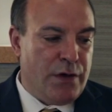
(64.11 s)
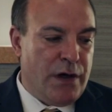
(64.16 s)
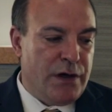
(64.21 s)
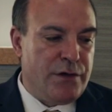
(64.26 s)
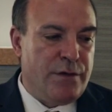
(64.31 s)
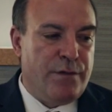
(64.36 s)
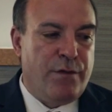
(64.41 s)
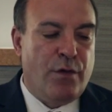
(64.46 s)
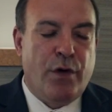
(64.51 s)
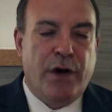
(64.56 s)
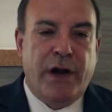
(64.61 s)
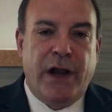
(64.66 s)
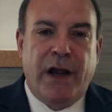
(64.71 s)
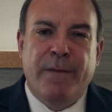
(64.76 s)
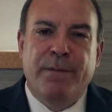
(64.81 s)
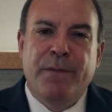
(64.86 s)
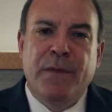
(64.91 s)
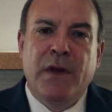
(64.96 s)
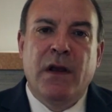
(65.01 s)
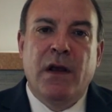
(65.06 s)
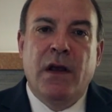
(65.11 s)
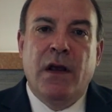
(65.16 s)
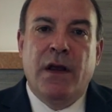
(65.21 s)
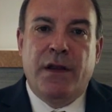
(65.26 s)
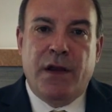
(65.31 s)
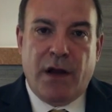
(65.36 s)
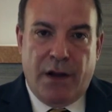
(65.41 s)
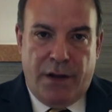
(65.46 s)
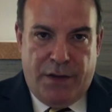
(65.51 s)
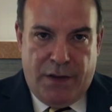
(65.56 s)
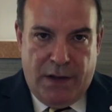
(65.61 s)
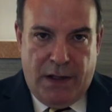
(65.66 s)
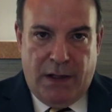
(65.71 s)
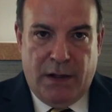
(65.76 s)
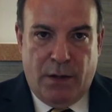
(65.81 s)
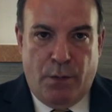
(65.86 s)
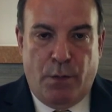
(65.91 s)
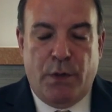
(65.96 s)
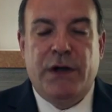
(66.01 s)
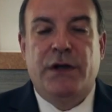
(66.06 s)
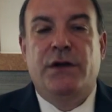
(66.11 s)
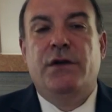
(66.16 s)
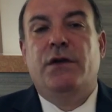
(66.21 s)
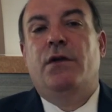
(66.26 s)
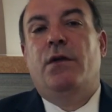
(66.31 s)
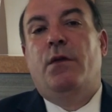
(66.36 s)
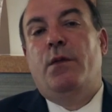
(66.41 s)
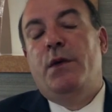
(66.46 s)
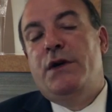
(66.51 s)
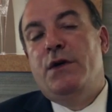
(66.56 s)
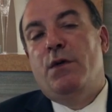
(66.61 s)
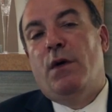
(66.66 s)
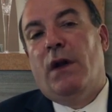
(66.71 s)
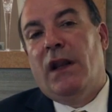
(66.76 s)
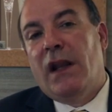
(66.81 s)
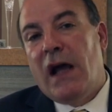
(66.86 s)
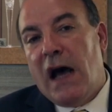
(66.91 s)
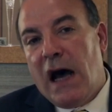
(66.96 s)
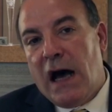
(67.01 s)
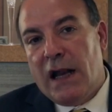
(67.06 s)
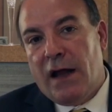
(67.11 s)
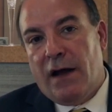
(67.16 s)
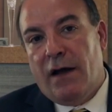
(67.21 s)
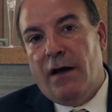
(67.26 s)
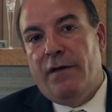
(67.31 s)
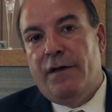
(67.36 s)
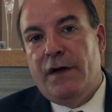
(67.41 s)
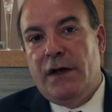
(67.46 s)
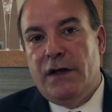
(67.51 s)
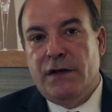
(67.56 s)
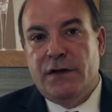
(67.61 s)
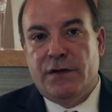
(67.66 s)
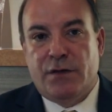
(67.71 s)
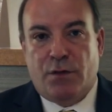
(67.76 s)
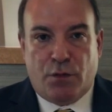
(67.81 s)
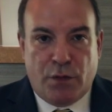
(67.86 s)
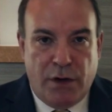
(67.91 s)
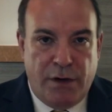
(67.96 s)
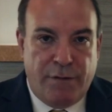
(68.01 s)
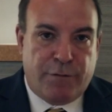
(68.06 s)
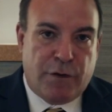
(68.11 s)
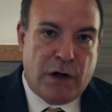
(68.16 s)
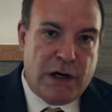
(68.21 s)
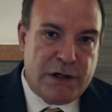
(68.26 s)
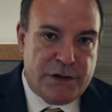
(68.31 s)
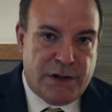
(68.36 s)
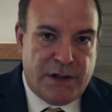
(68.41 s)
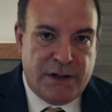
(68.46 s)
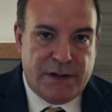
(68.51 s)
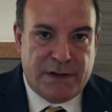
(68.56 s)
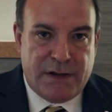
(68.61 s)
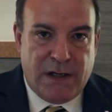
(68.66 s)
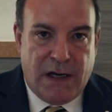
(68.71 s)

treasure for you. The other thing that we do, and we do a lot of, is refreshing